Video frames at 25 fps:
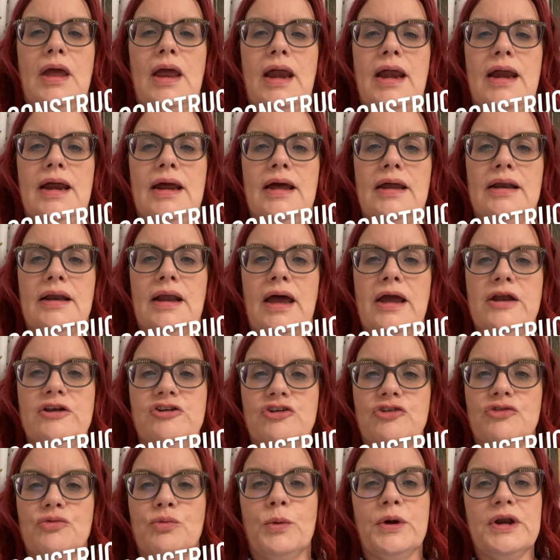And I
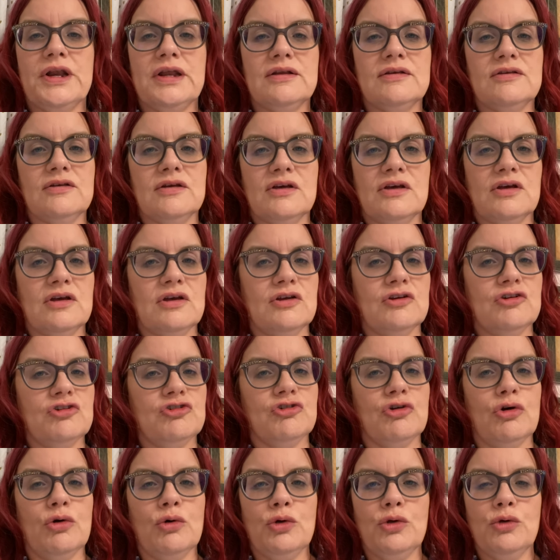just wanted to
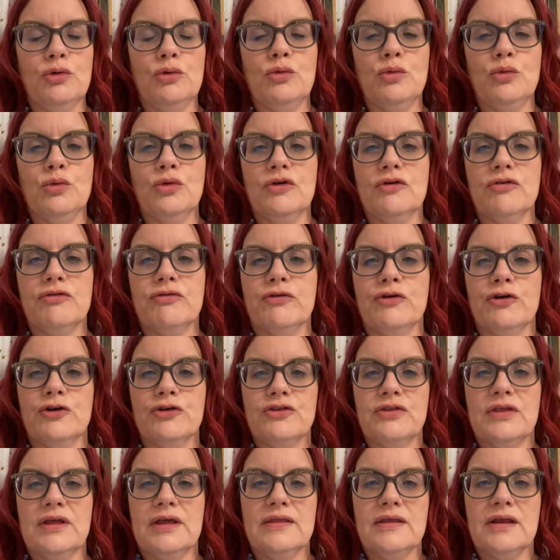show you the
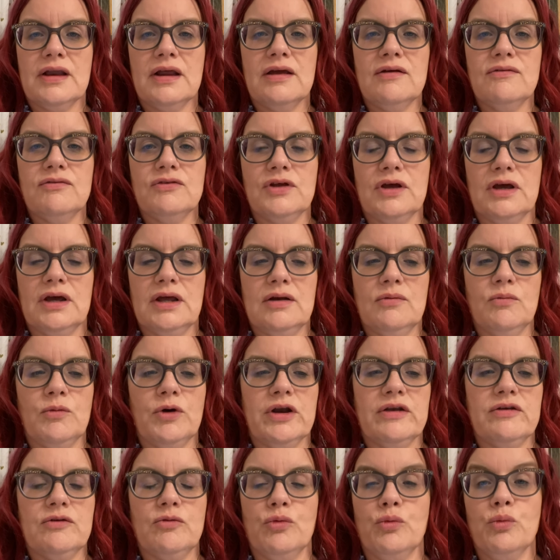first thing that I've done.
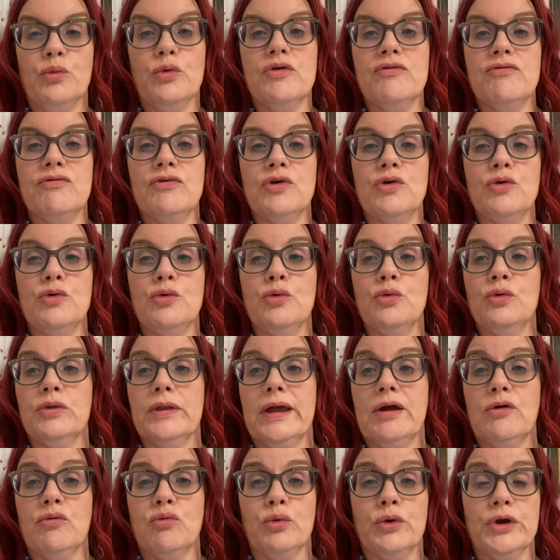We're going to review
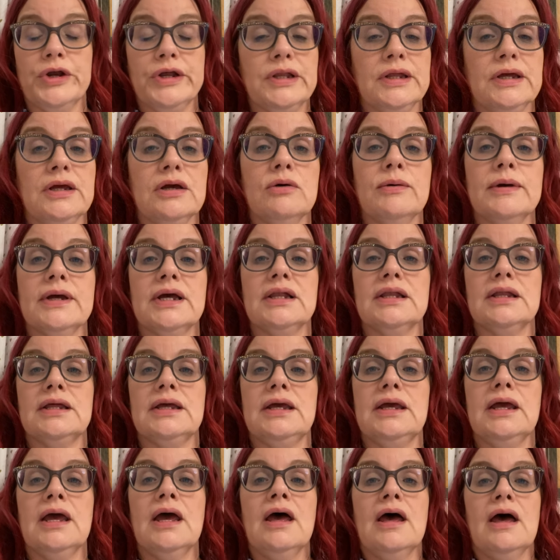like really
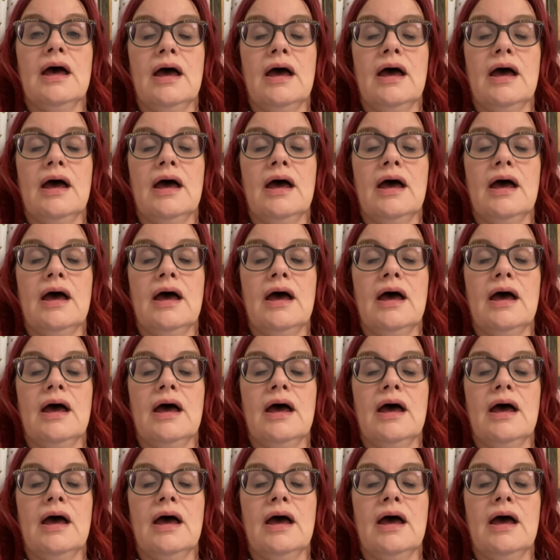quickly.